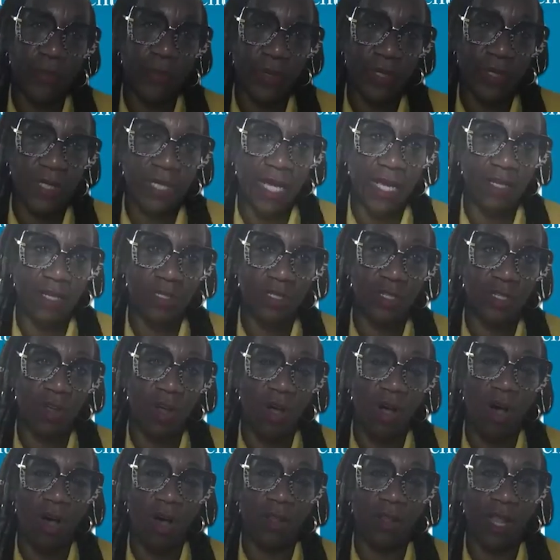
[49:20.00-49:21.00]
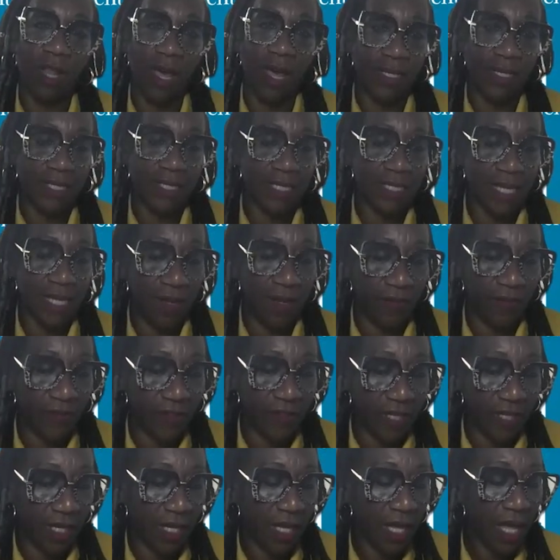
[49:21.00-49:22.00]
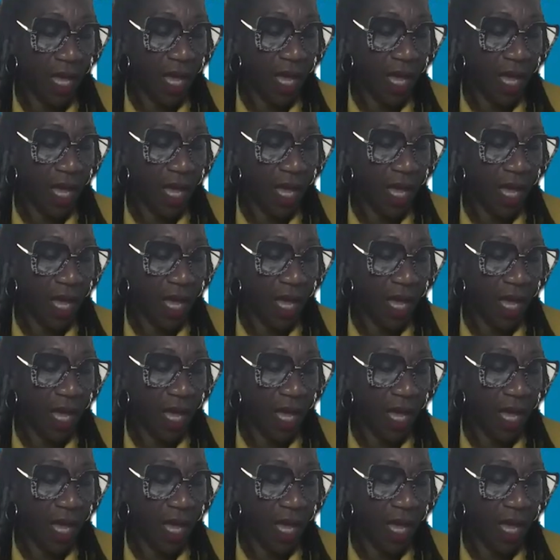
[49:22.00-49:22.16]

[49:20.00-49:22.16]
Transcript: it pertains to online safety?